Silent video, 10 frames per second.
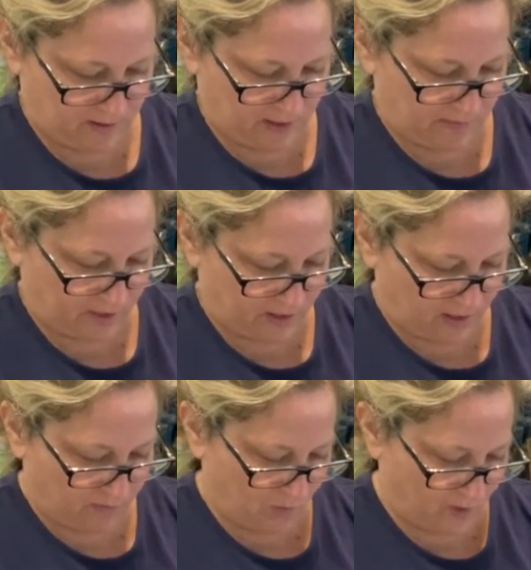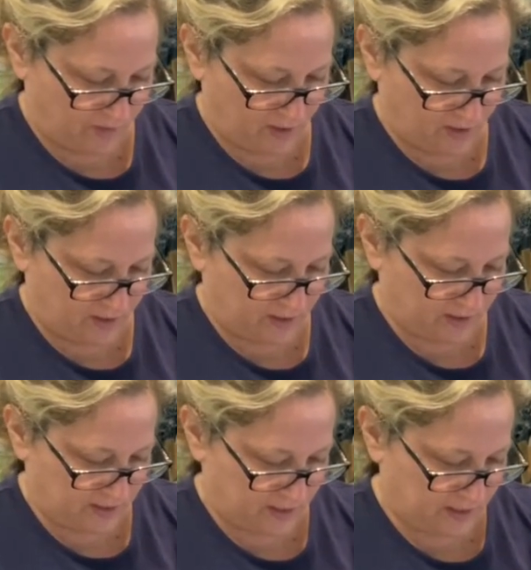Give it more of an oniony
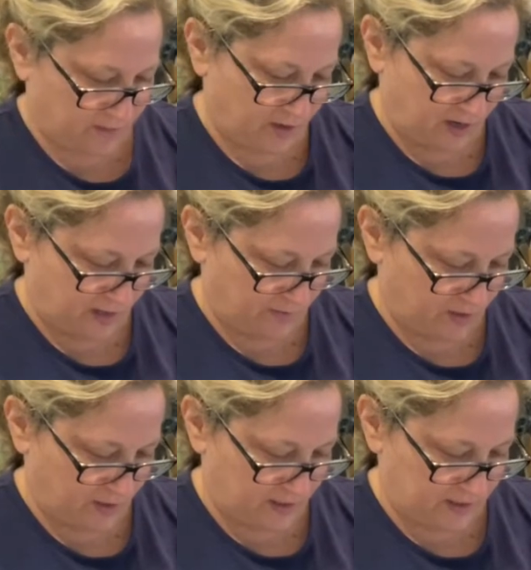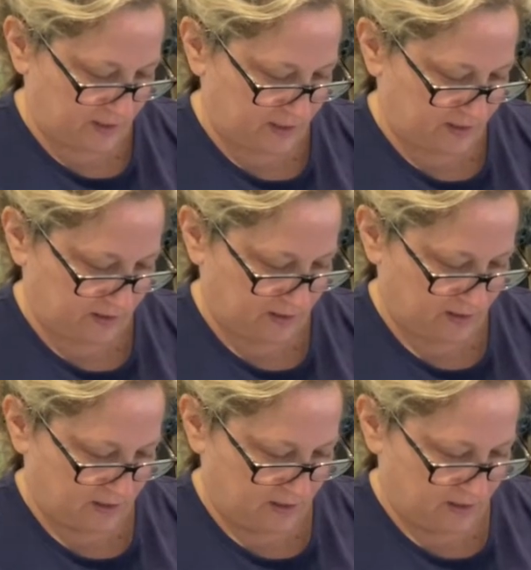taste, different kind of oniony taste.
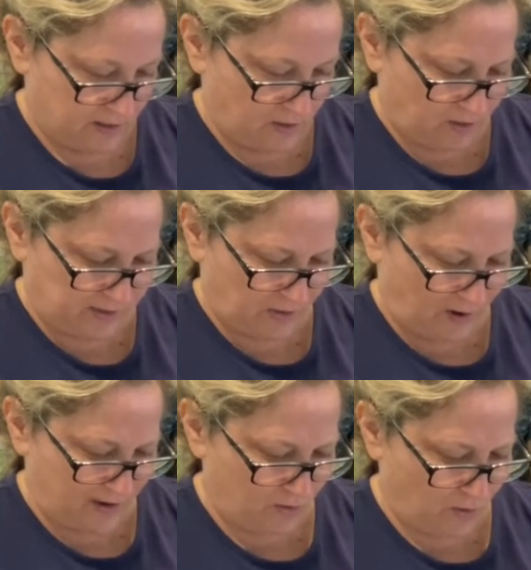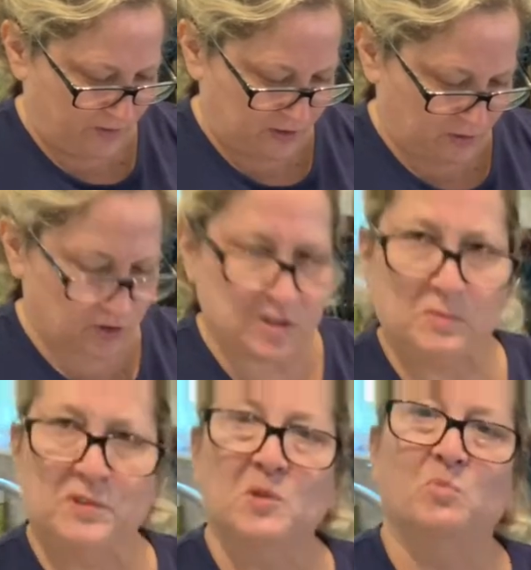Also, I don't know if I told you you're
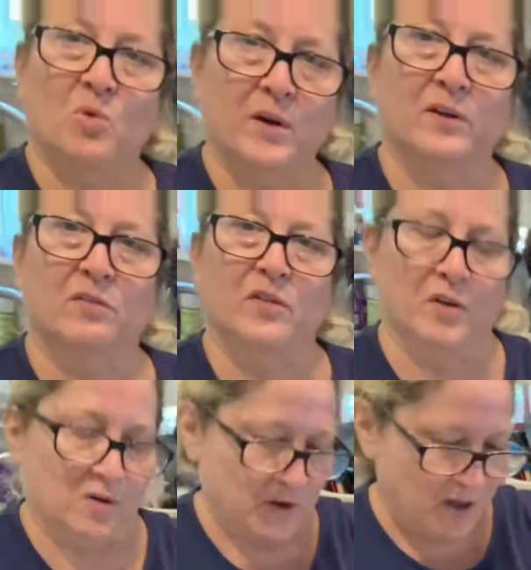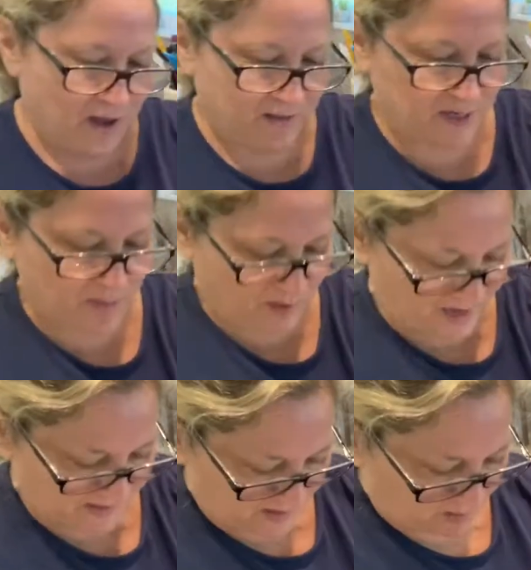supposed to boil the
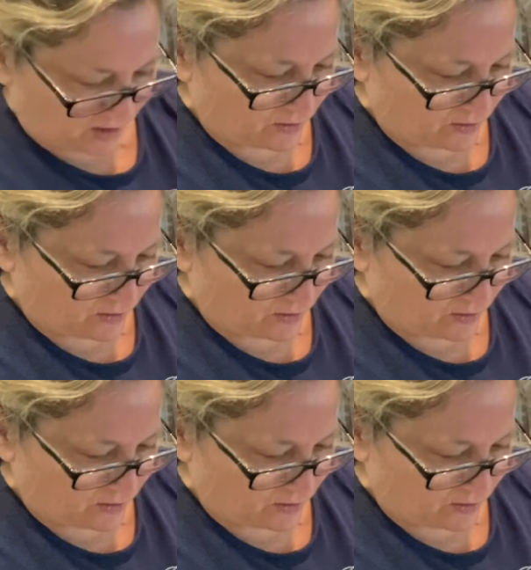Impostable.